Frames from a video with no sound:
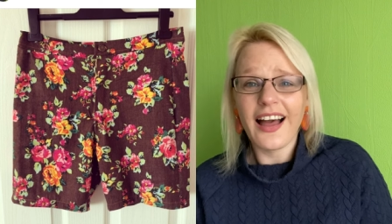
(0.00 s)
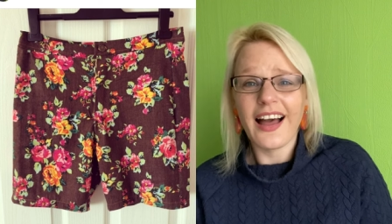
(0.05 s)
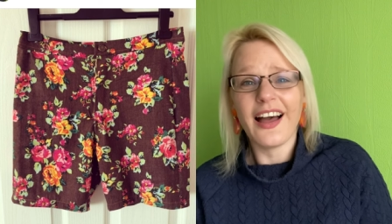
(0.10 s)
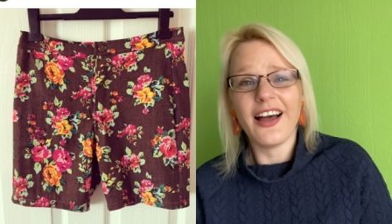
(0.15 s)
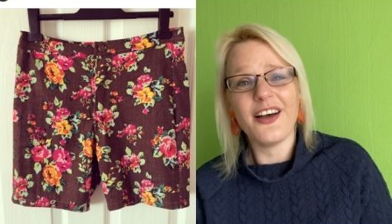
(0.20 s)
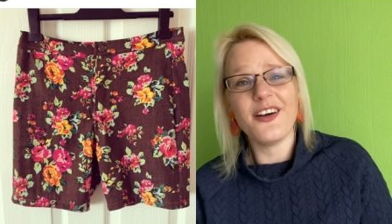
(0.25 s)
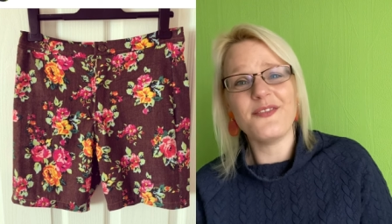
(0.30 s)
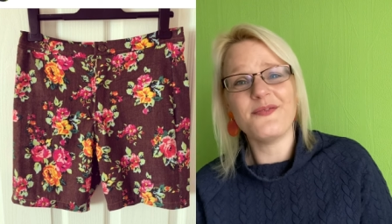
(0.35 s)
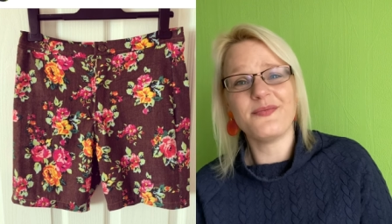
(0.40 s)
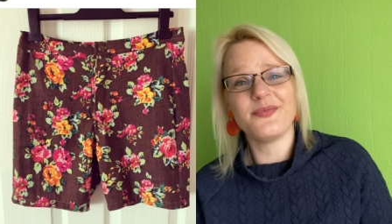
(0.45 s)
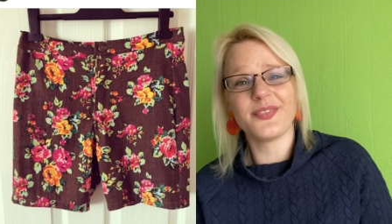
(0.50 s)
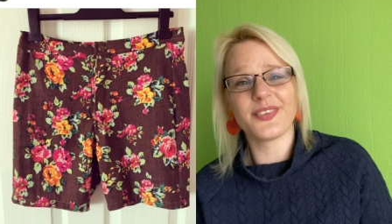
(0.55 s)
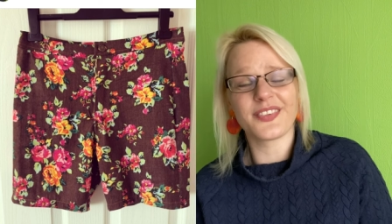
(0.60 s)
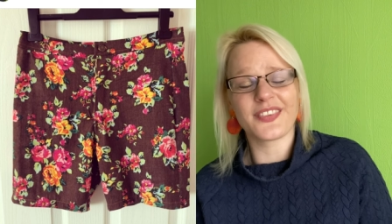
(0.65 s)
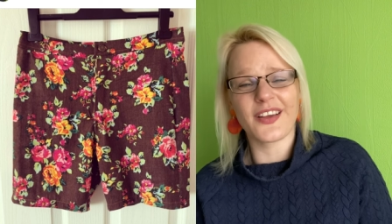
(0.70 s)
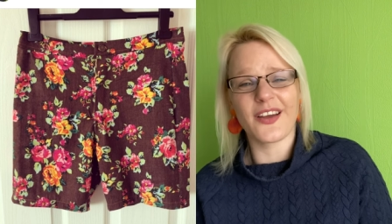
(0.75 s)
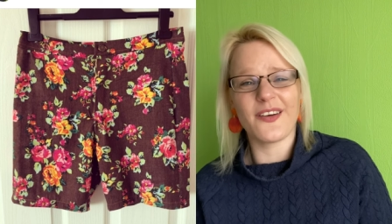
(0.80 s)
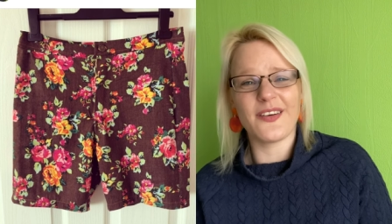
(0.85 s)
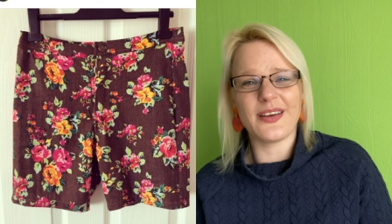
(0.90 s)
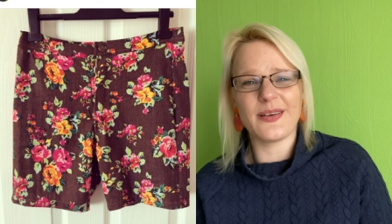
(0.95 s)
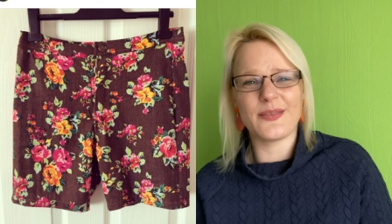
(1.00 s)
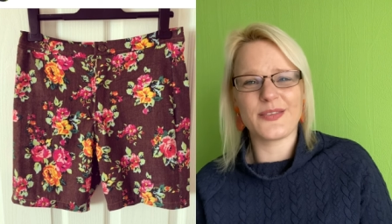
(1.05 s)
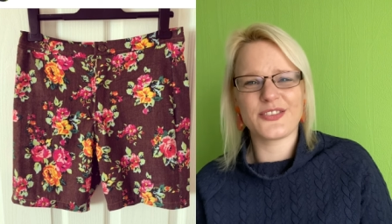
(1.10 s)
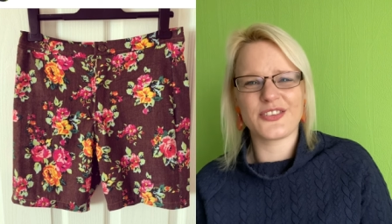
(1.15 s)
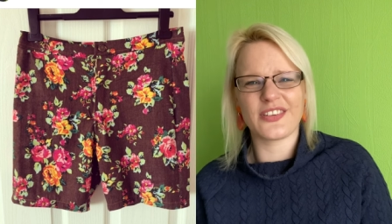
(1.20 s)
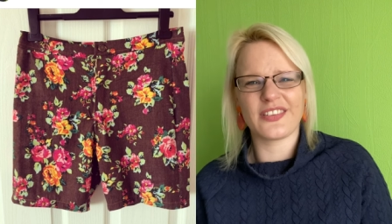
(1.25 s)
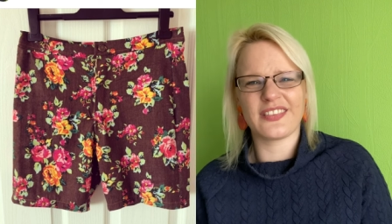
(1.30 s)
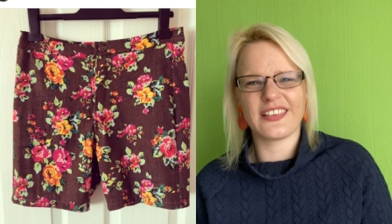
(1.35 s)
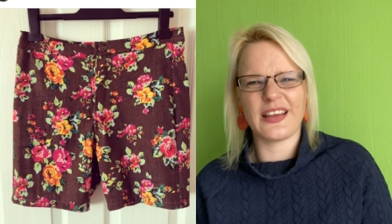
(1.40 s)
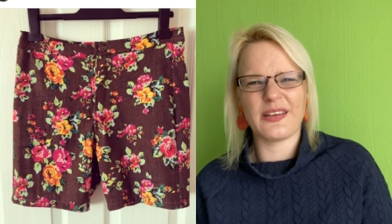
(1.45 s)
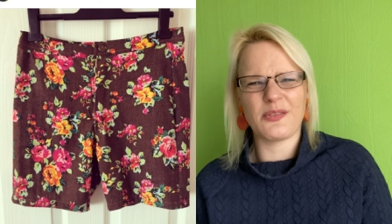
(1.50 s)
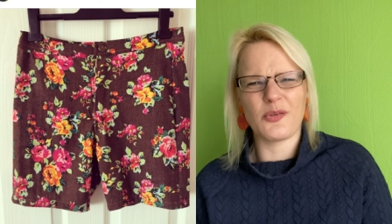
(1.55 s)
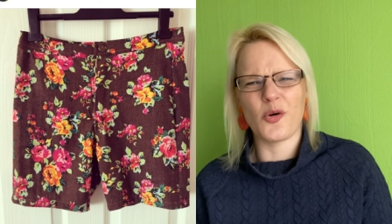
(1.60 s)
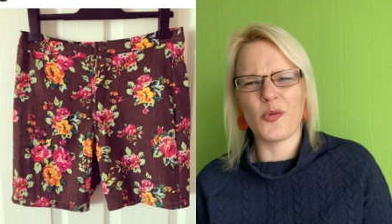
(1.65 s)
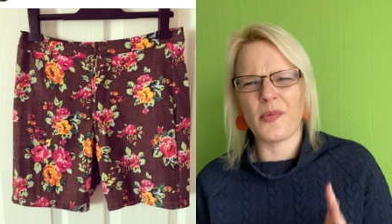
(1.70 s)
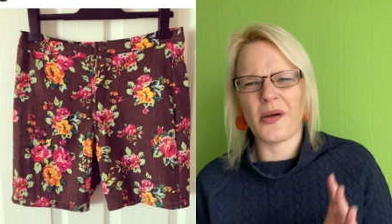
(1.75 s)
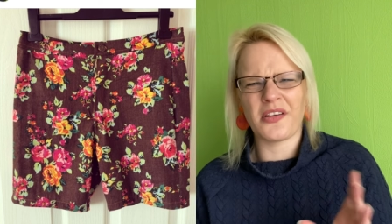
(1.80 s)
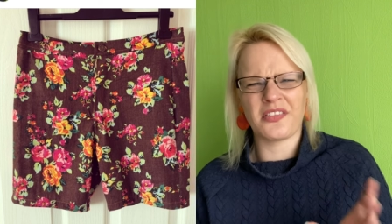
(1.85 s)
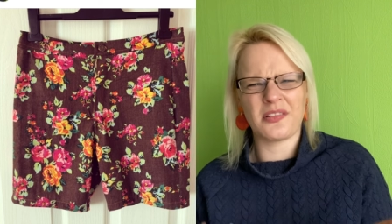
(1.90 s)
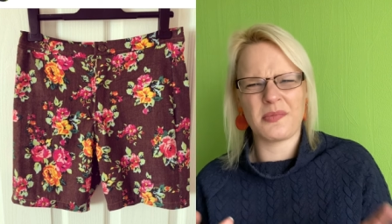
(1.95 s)
um, so it was just it was
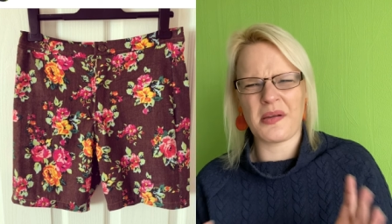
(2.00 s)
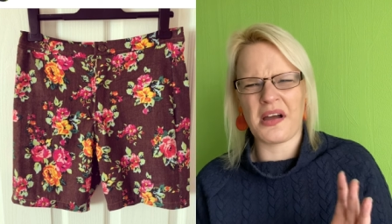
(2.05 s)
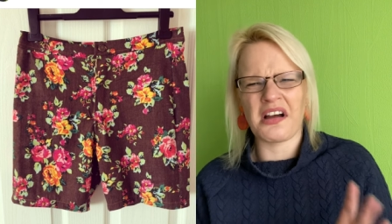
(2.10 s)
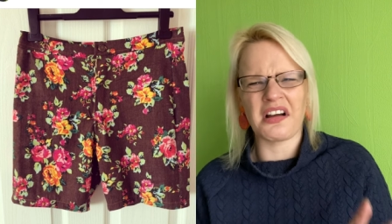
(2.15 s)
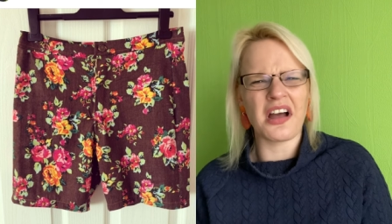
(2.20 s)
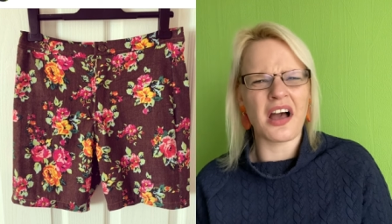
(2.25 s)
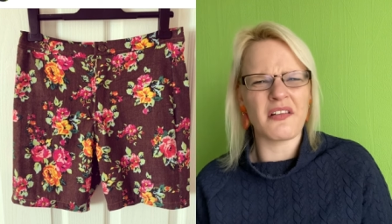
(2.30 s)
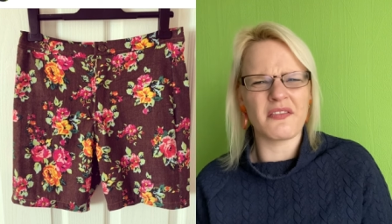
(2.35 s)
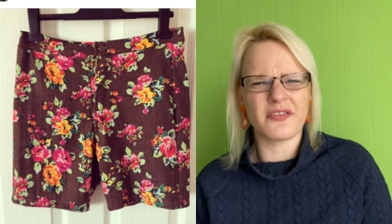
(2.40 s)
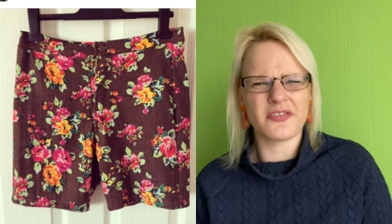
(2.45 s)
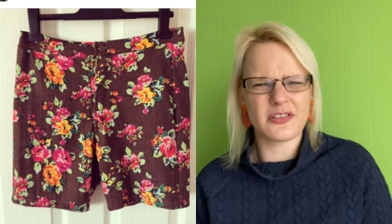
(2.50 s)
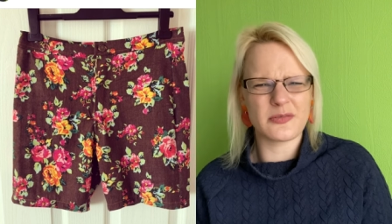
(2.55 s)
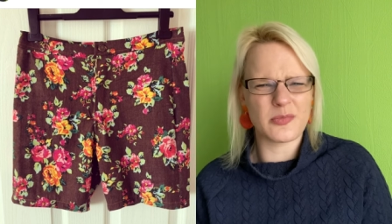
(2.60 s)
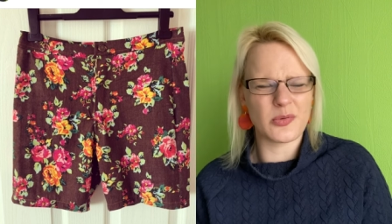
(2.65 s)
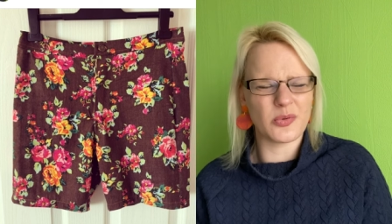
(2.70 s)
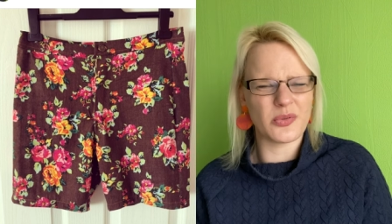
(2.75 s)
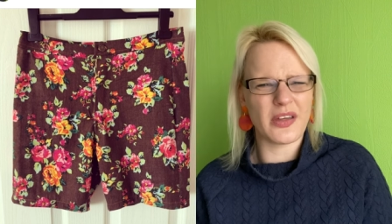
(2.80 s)
almost a bit uncomfortable.